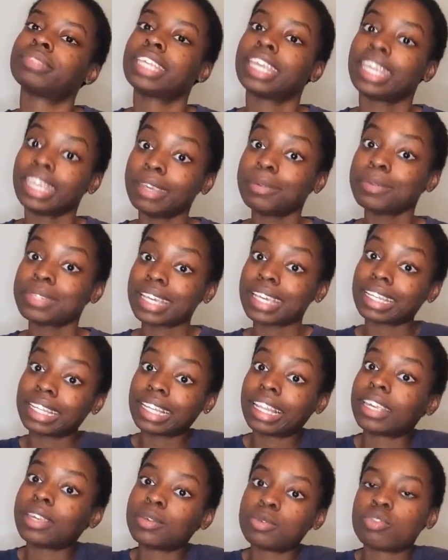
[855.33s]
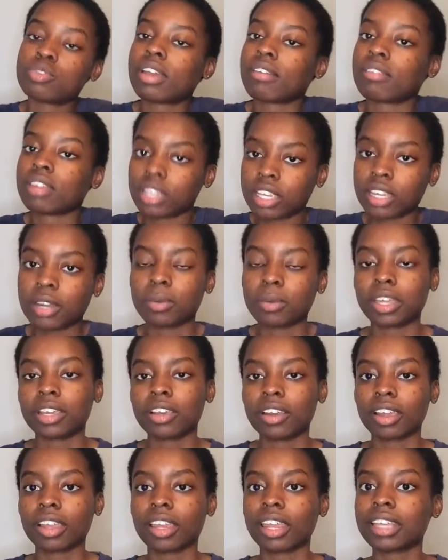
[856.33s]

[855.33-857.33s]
he was acting like he was driving a getaway car.